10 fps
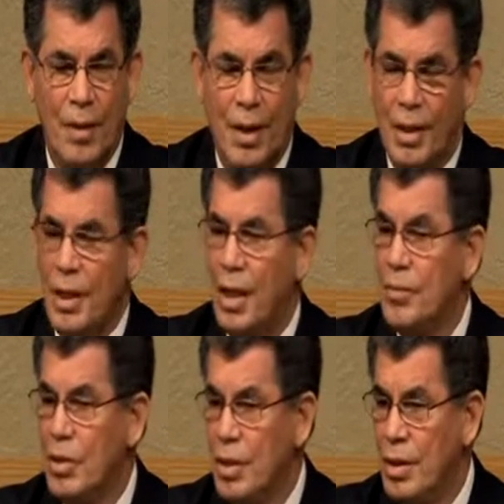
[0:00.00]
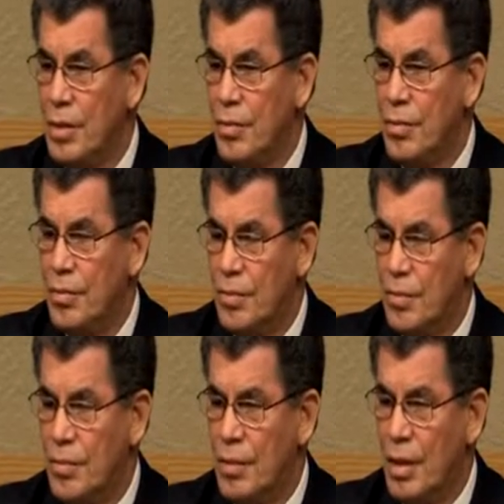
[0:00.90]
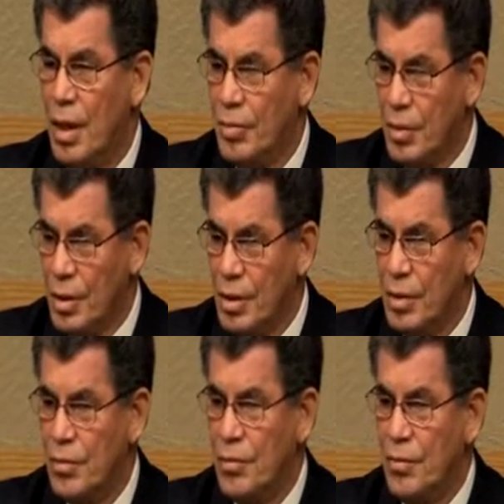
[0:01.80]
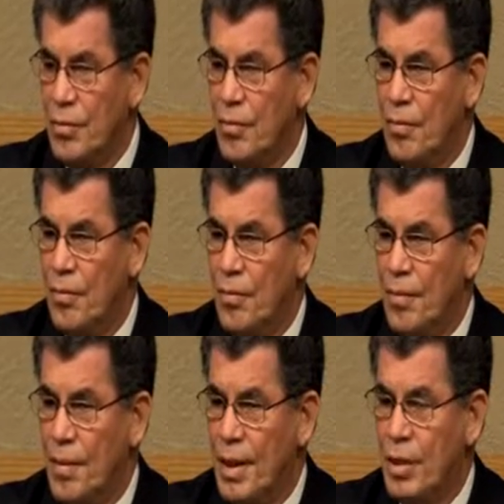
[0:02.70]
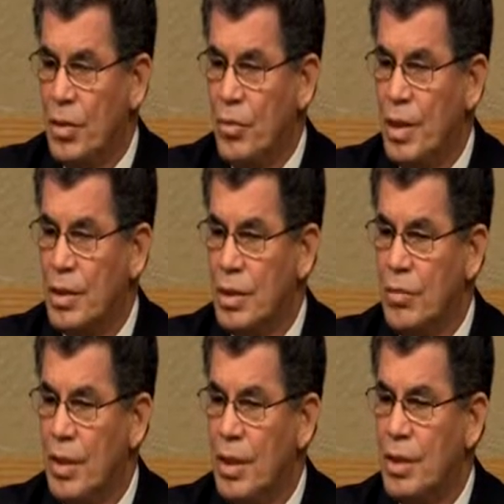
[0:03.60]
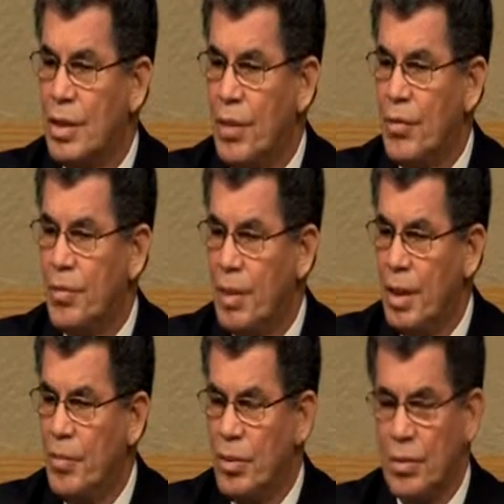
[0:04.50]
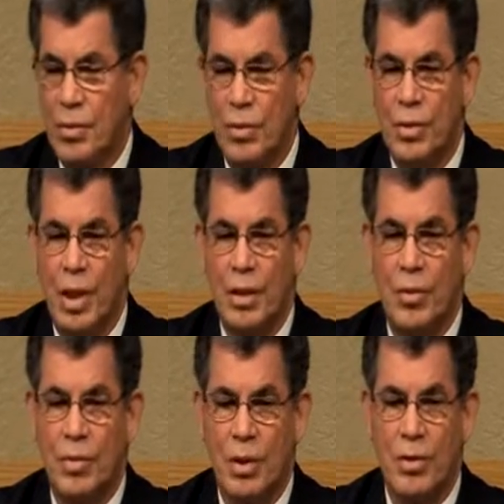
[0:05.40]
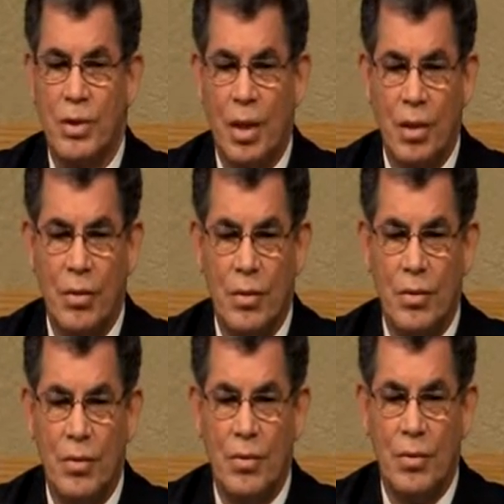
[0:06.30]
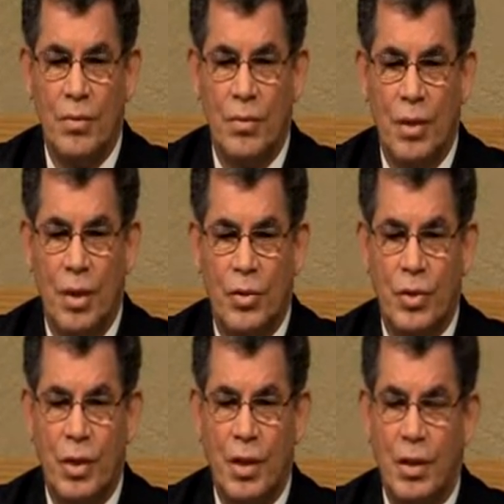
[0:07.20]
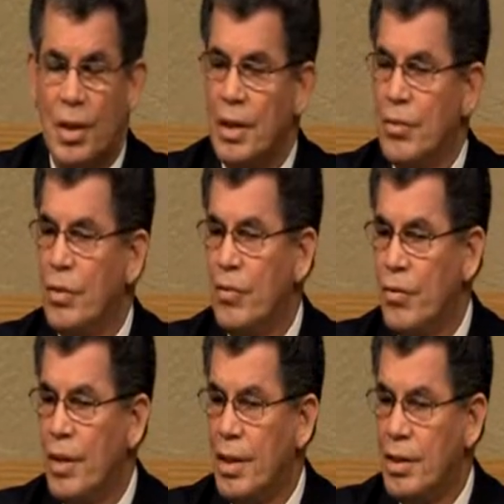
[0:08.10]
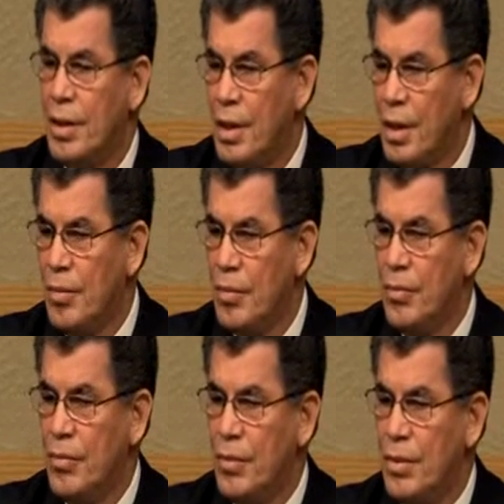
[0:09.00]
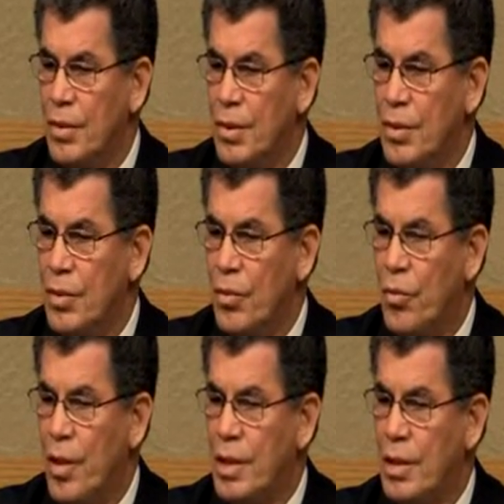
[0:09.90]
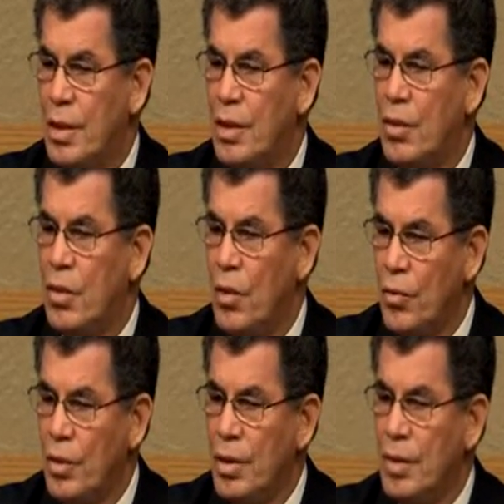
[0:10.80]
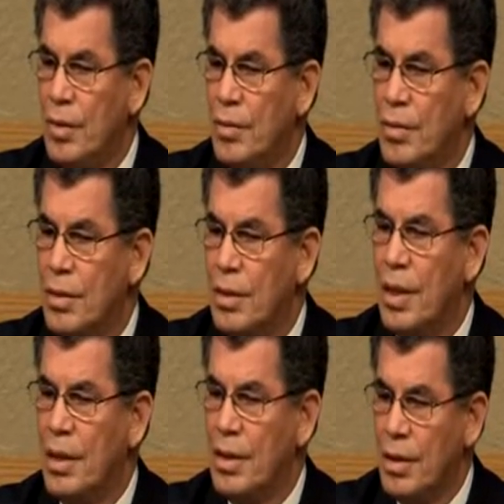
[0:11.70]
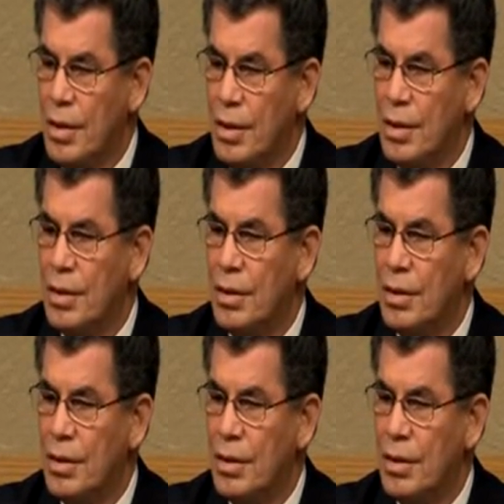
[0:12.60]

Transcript: And I believe, I believe, that the reason why he tempts people to deck themselves out is so that they could reflect him rather than the lonely Galilean